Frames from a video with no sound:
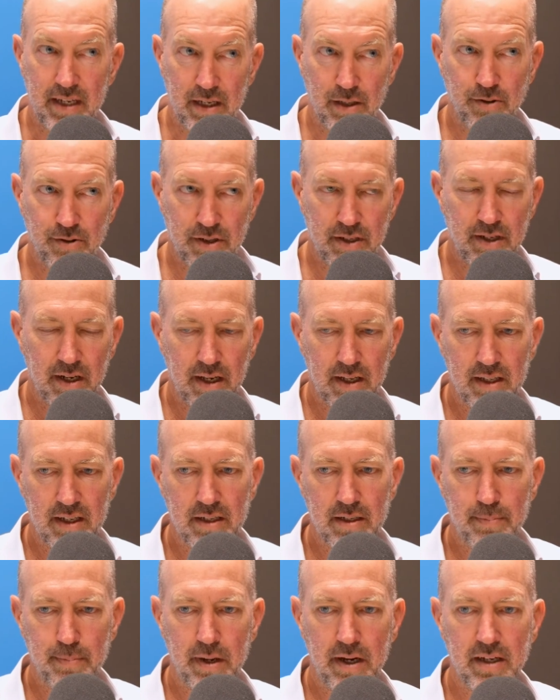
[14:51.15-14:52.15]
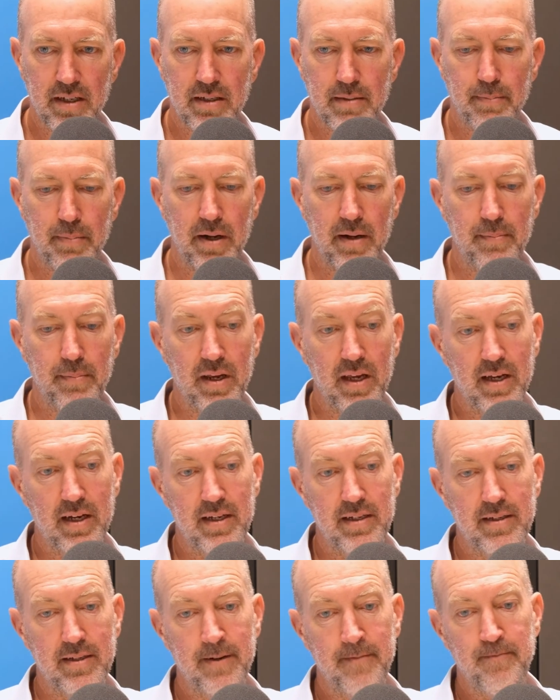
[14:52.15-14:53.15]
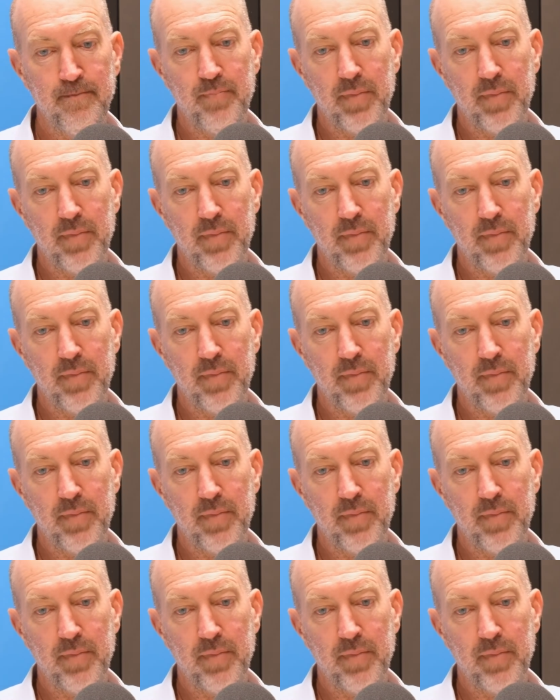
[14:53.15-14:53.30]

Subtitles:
interesting in this space, but because